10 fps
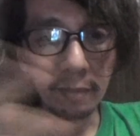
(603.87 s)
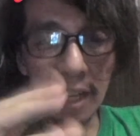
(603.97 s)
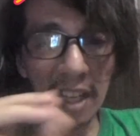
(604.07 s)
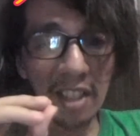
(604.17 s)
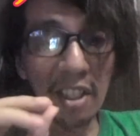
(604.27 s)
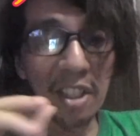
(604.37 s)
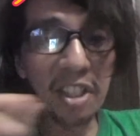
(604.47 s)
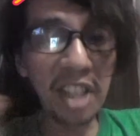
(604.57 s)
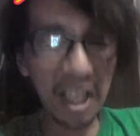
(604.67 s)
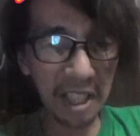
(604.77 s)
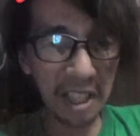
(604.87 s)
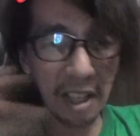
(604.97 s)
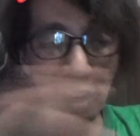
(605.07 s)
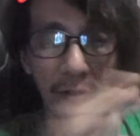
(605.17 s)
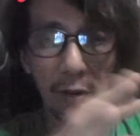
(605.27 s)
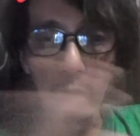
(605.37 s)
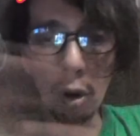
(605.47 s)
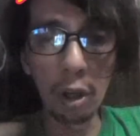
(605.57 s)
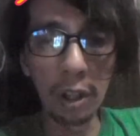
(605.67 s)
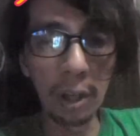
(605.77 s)
That is the gist of
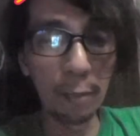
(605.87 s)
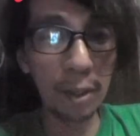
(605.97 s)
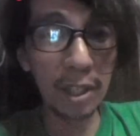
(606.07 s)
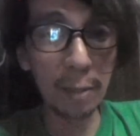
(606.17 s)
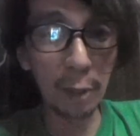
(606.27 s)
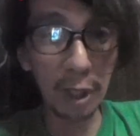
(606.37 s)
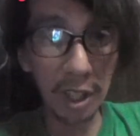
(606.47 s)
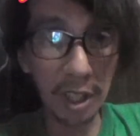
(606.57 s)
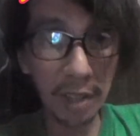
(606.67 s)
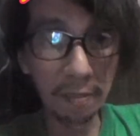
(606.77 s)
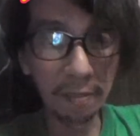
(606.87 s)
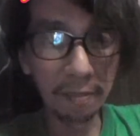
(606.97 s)
all their principles.